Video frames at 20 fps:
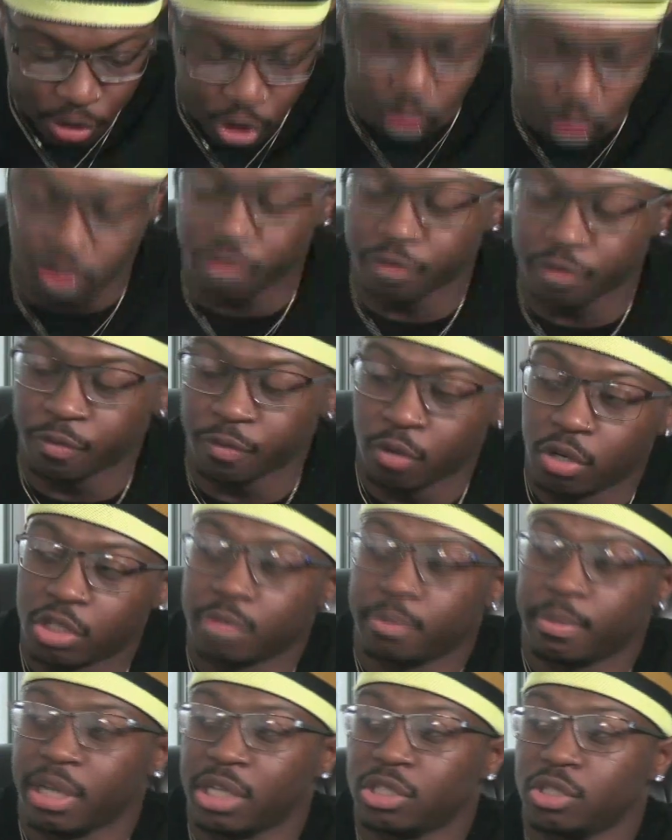was forced,
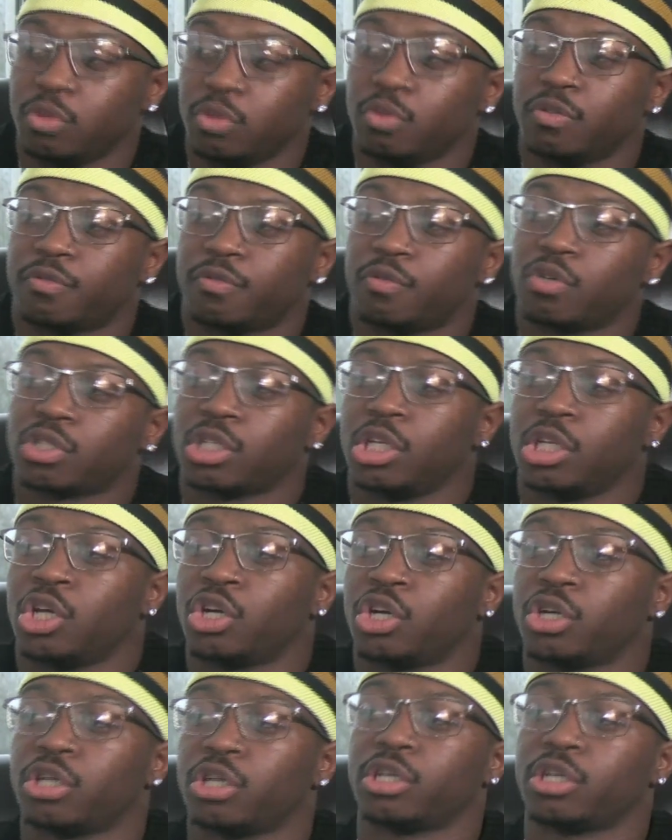basically. You was forced to
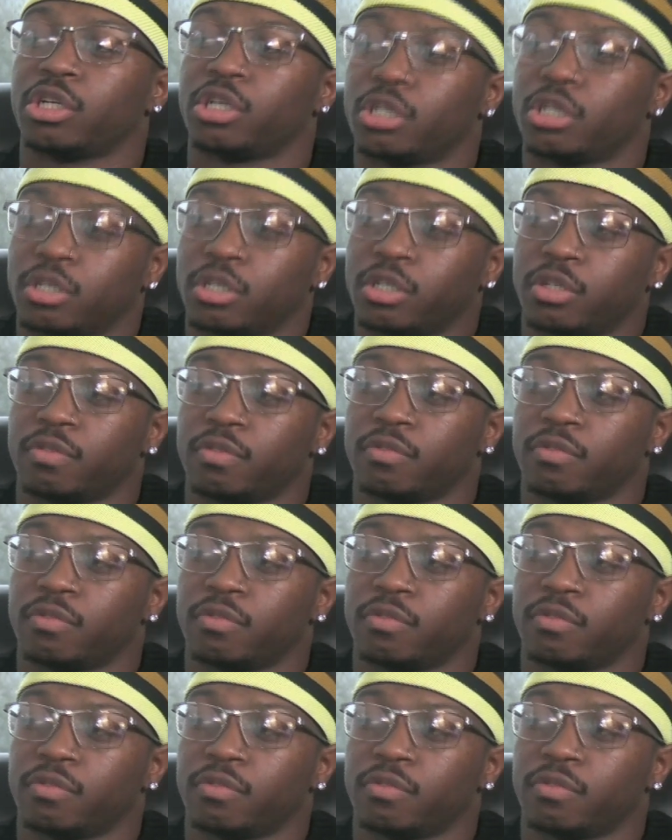learn. Yeah,